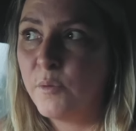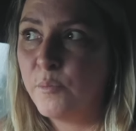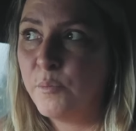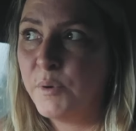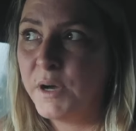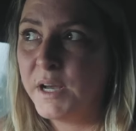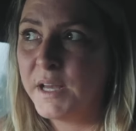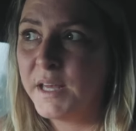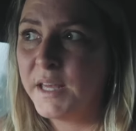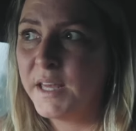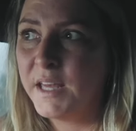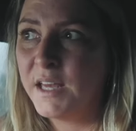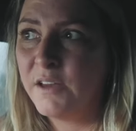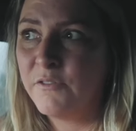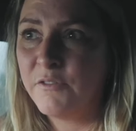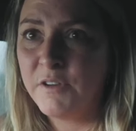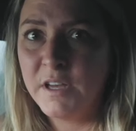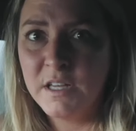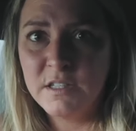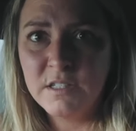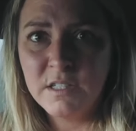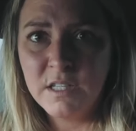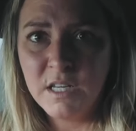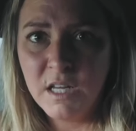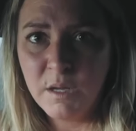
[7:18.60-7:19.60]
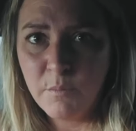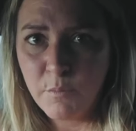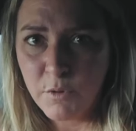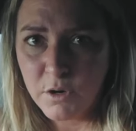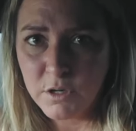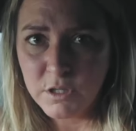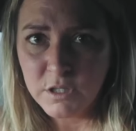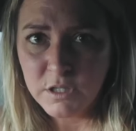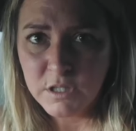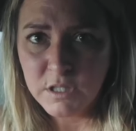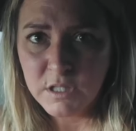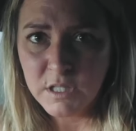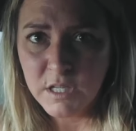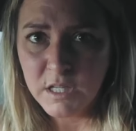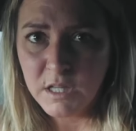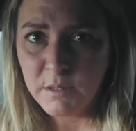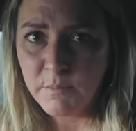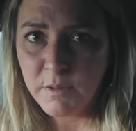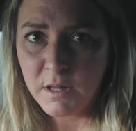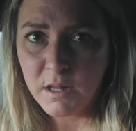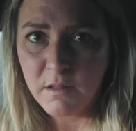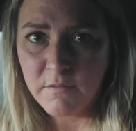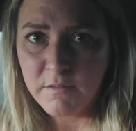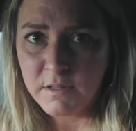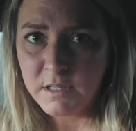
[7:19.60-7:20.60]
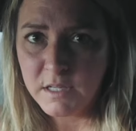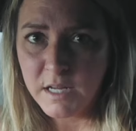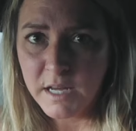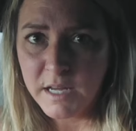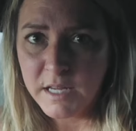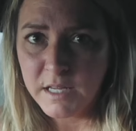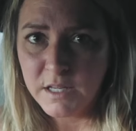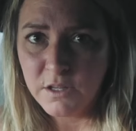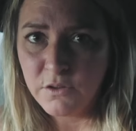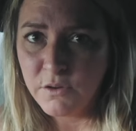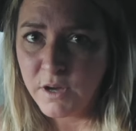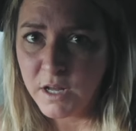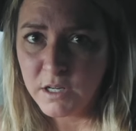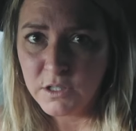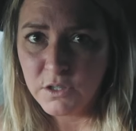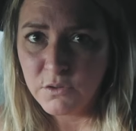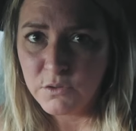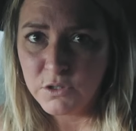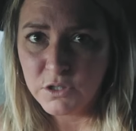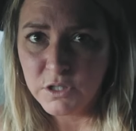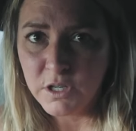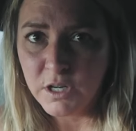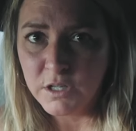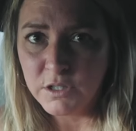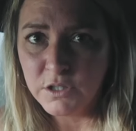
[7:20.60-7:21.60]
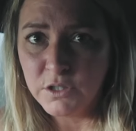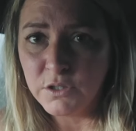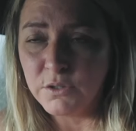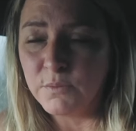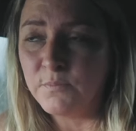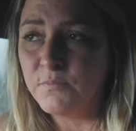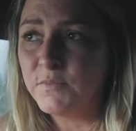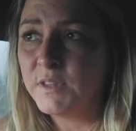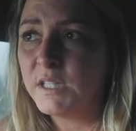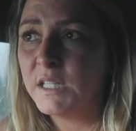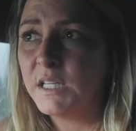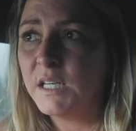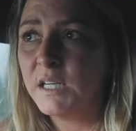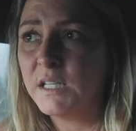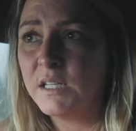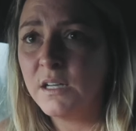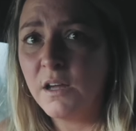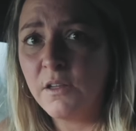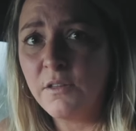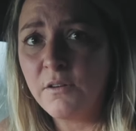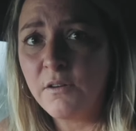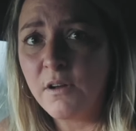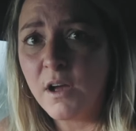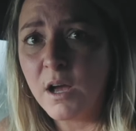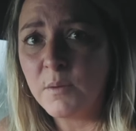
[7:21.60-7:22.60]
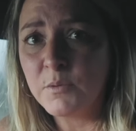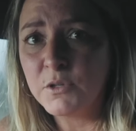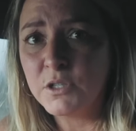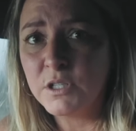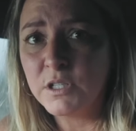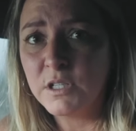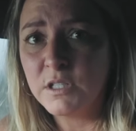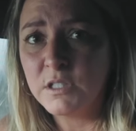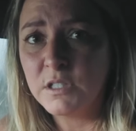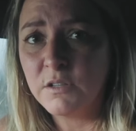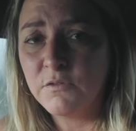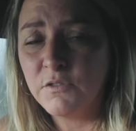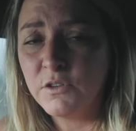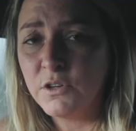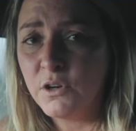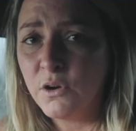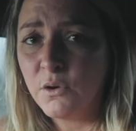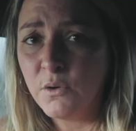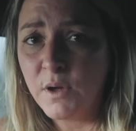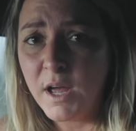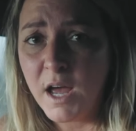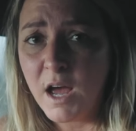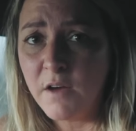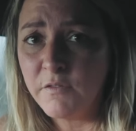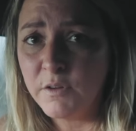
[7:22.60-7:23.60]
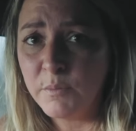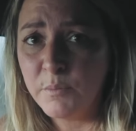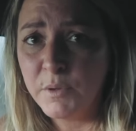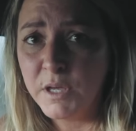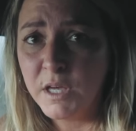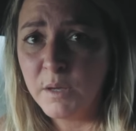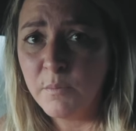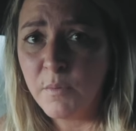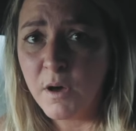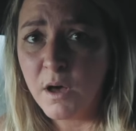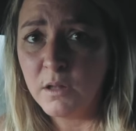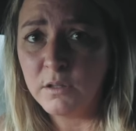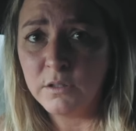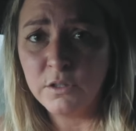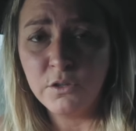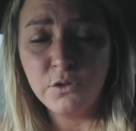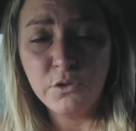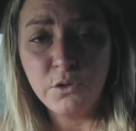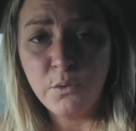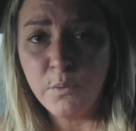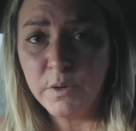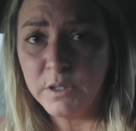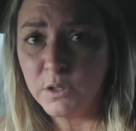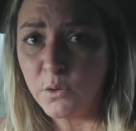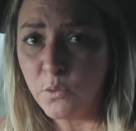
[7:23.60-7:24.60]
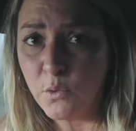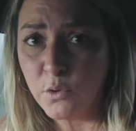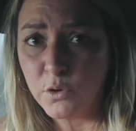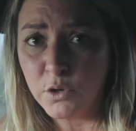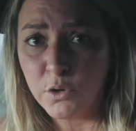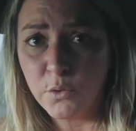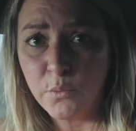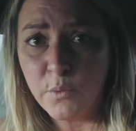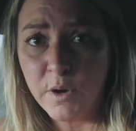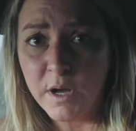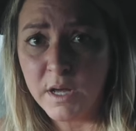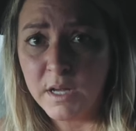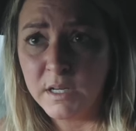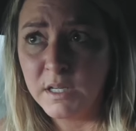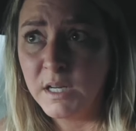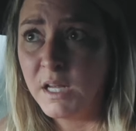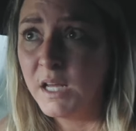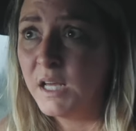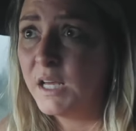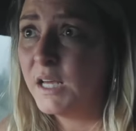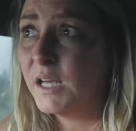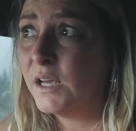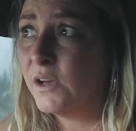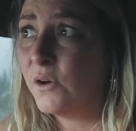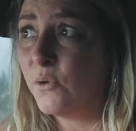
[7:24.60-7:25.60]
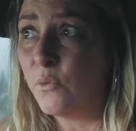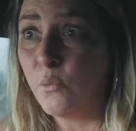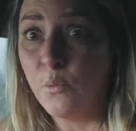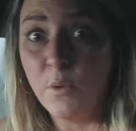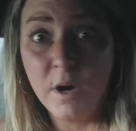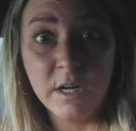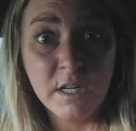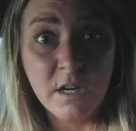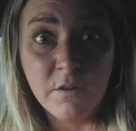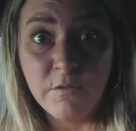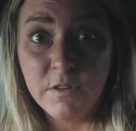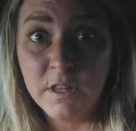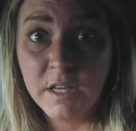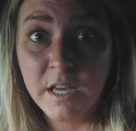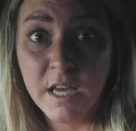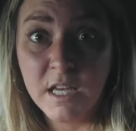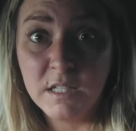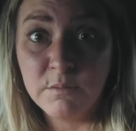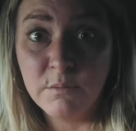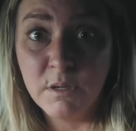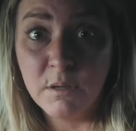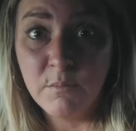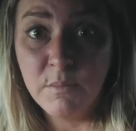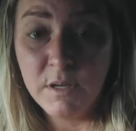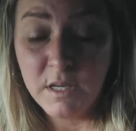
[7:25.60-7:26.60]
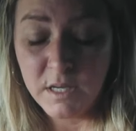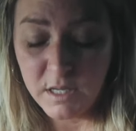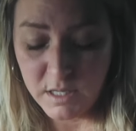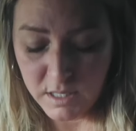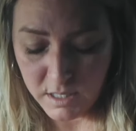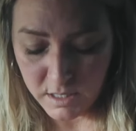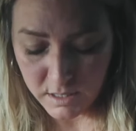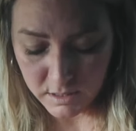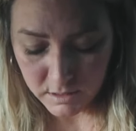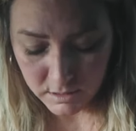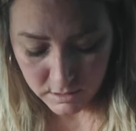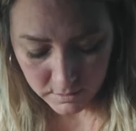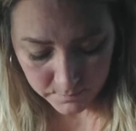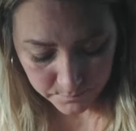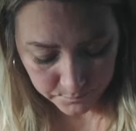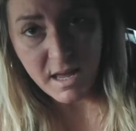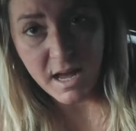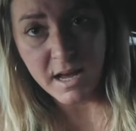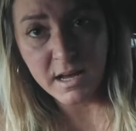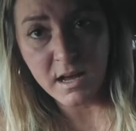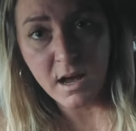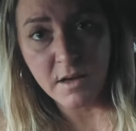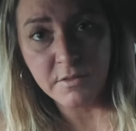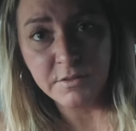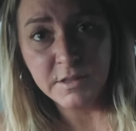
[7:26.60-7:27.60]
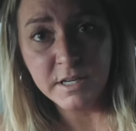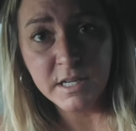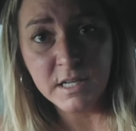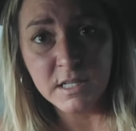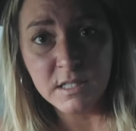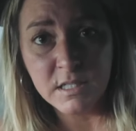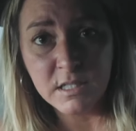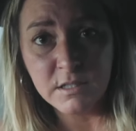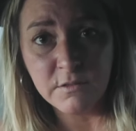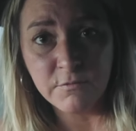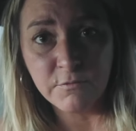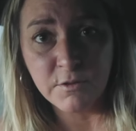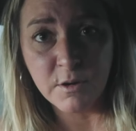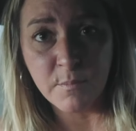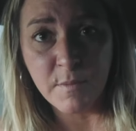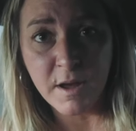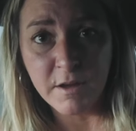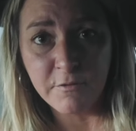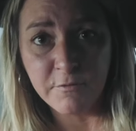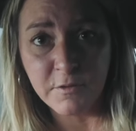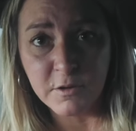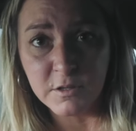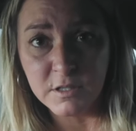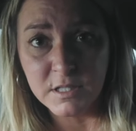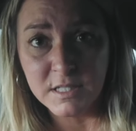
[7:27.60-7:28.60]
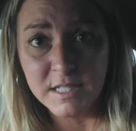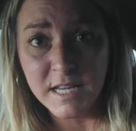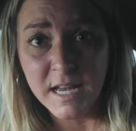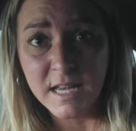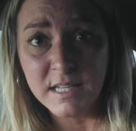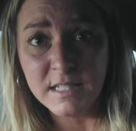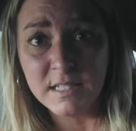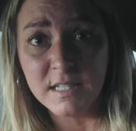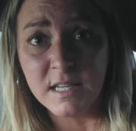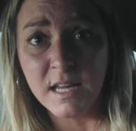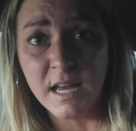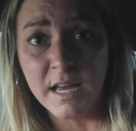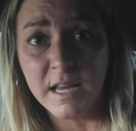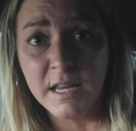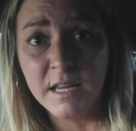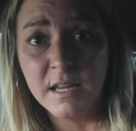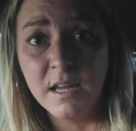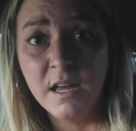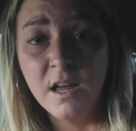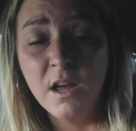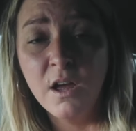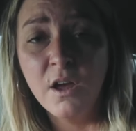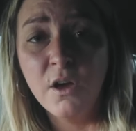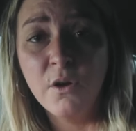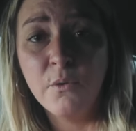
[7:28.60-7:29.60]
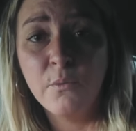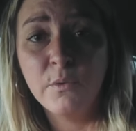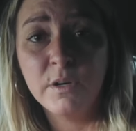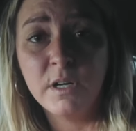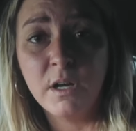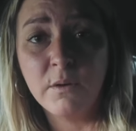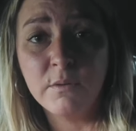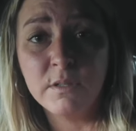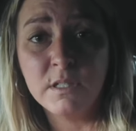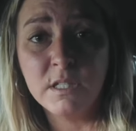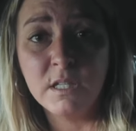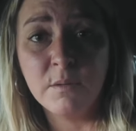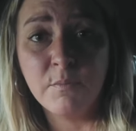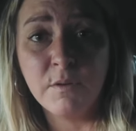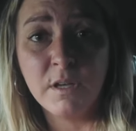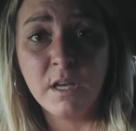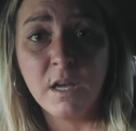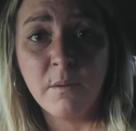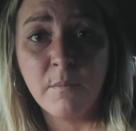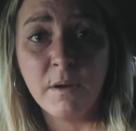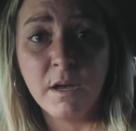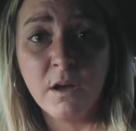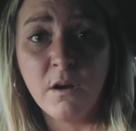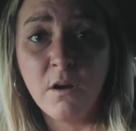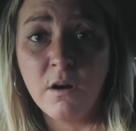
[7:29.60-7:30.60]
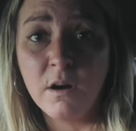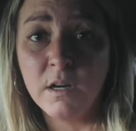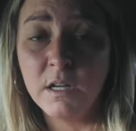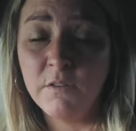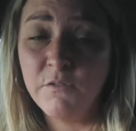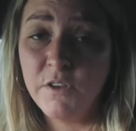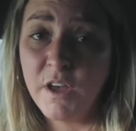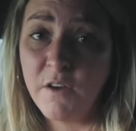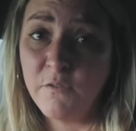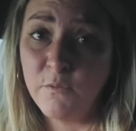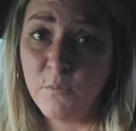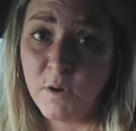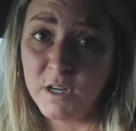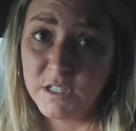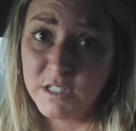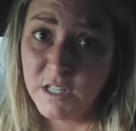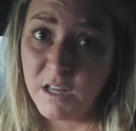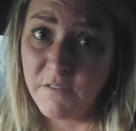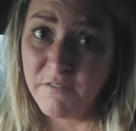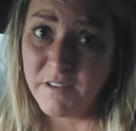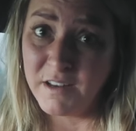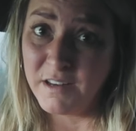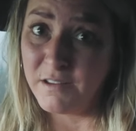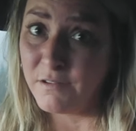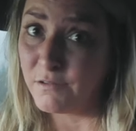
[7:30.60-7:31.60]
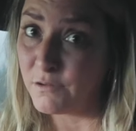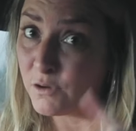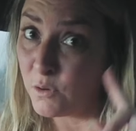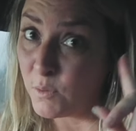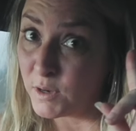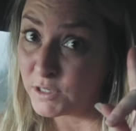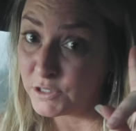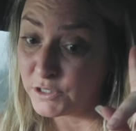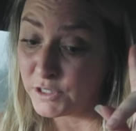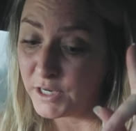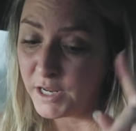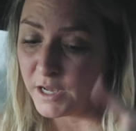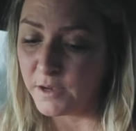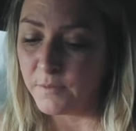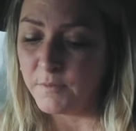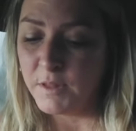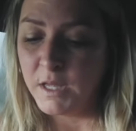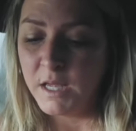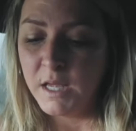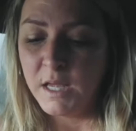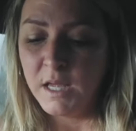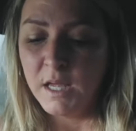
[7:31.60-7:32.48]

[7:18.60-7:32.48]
But if it's an emergency in the middle of the night, you got to do what you got to do. Another option is if you don't have a pee bottle, you don't want to order one, whatever the case may be, is I got this for my first test night when I was sleeping in my car. And if you haven't watched that video, go watch it now.